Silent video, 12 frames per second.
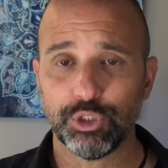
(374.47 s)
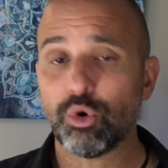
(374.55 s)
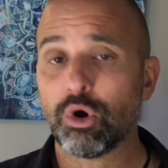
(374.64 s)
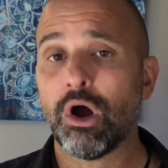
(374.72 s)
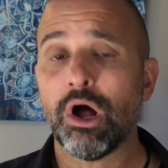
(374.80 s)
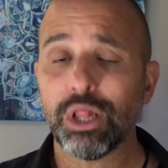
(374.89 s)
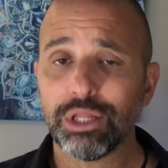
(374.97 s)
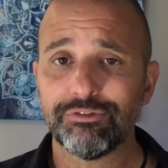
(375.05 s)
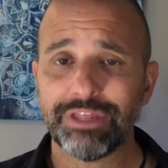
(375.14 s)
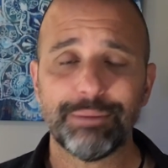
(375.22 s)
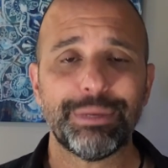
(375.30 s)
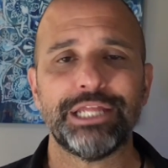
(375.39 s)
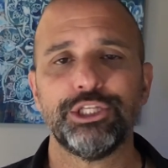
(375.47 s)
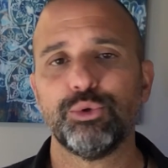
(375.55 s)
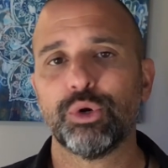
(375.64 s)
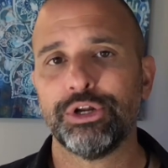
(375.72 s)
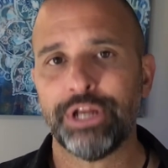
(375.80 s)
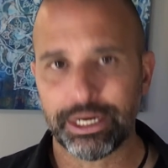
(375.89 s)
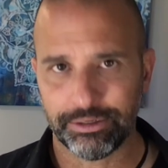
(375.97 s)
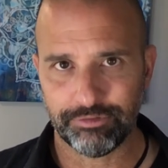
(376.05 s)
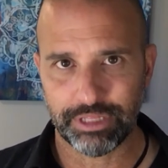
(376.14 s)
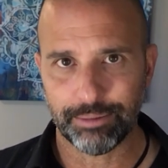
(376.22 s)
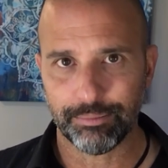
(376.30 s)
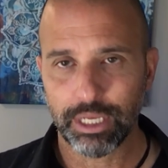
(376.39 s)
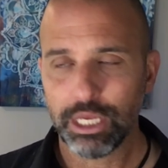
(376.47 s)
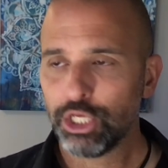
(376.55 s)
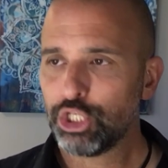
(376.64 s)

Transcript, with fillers: You are all of them and you are none of them.